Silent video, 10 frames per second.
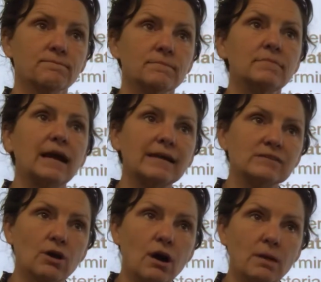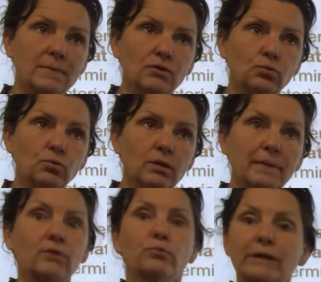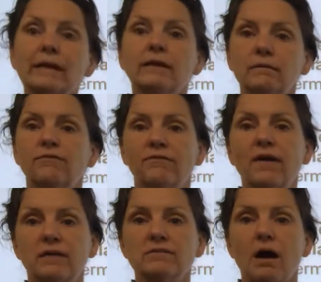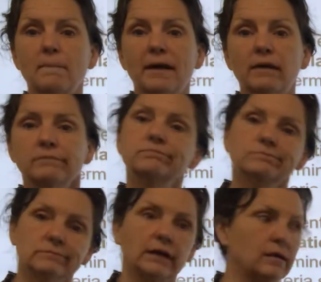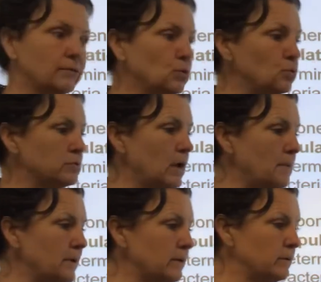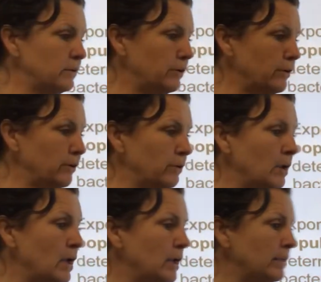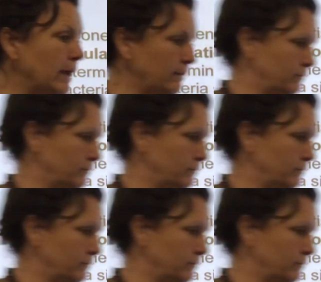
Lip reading: nice, calm, and cool about a really fun topic. Kind of a cool topic. Nerd. Yep,